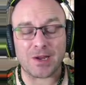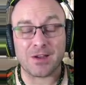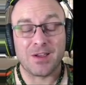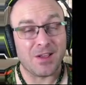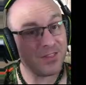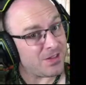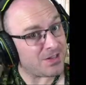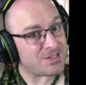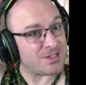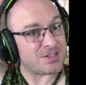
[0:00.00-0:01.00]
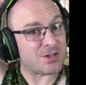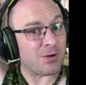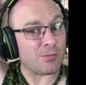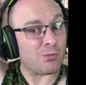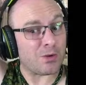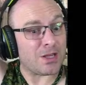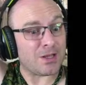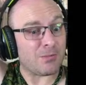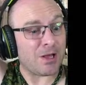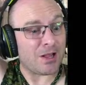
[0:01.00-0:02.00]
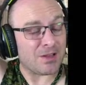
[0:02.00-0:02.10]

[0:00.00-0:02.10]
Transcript: This is going really well.